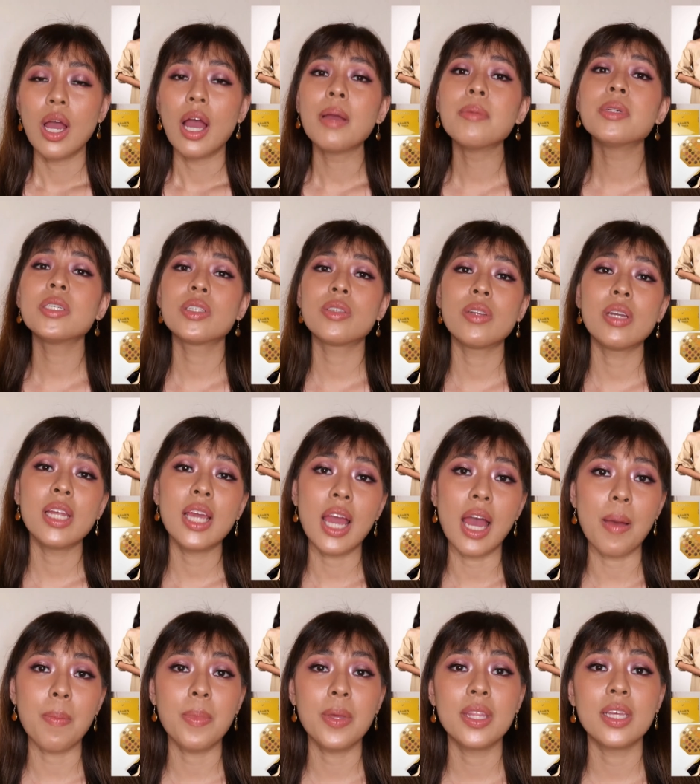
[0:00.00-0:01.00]
I'm just really
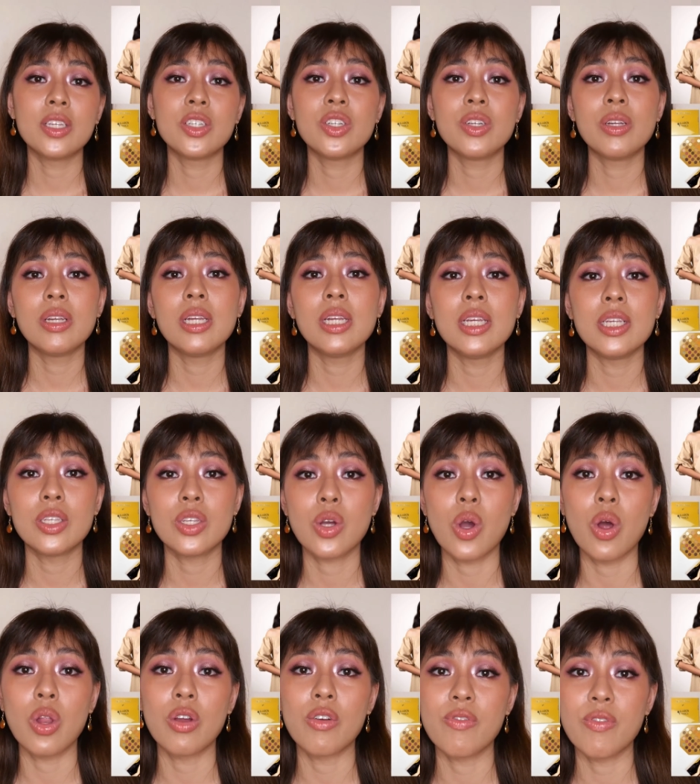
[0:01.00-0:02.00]
happy that she released
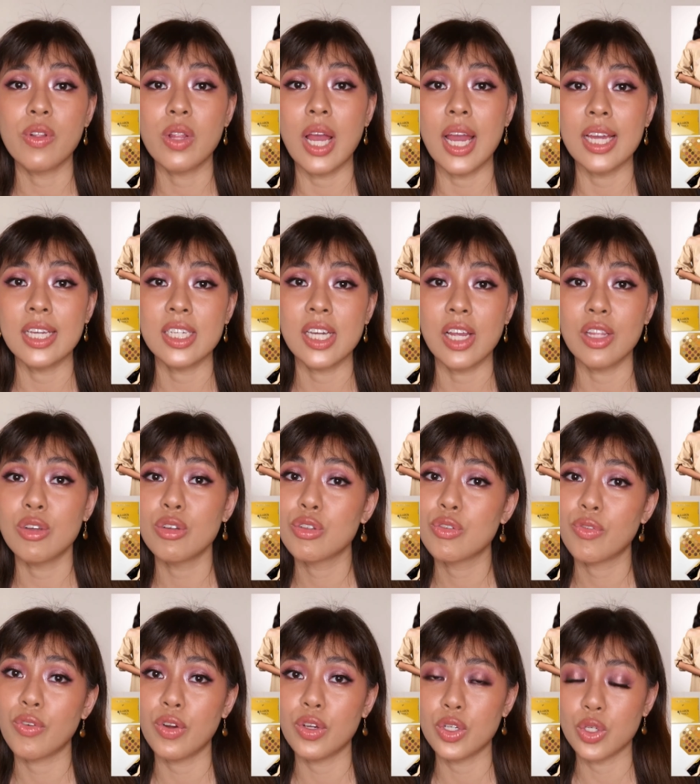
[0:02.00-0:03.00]
colorful eyeshadows
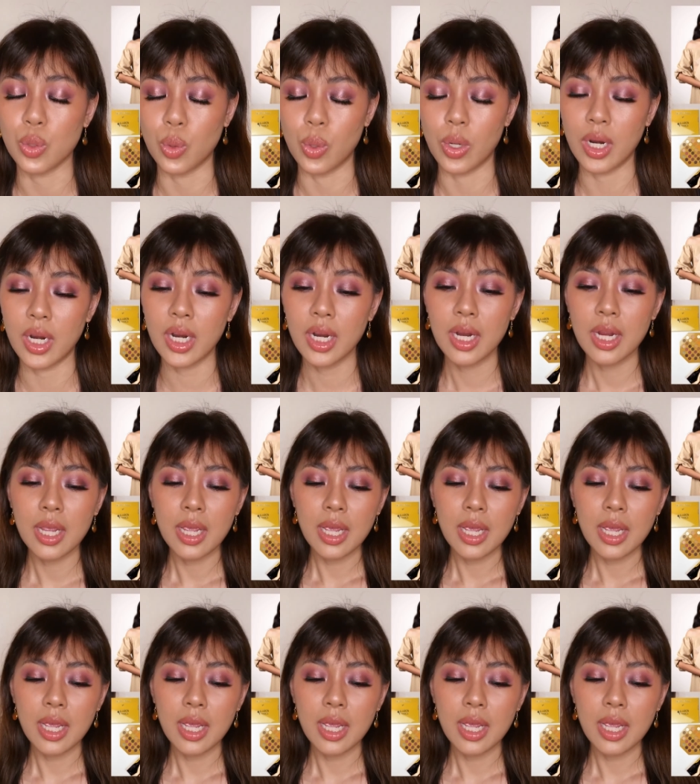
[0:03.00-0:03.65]
for sure.